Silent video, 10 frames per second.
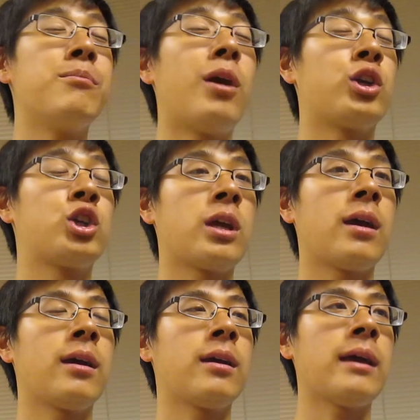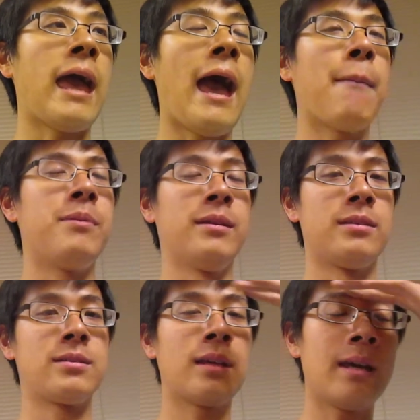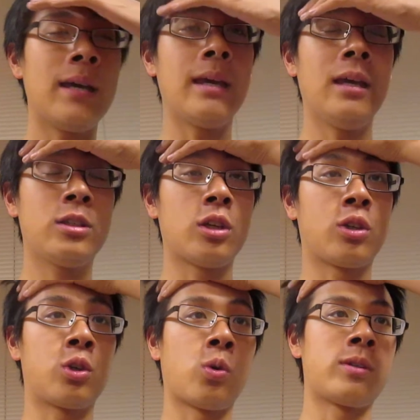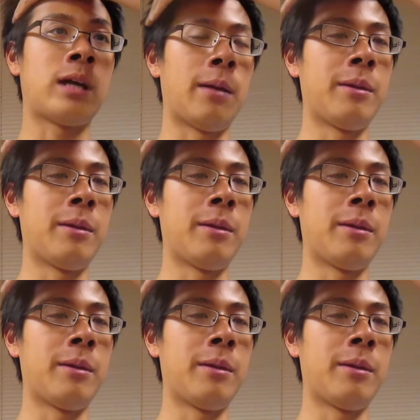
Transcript: much happens in such a short time.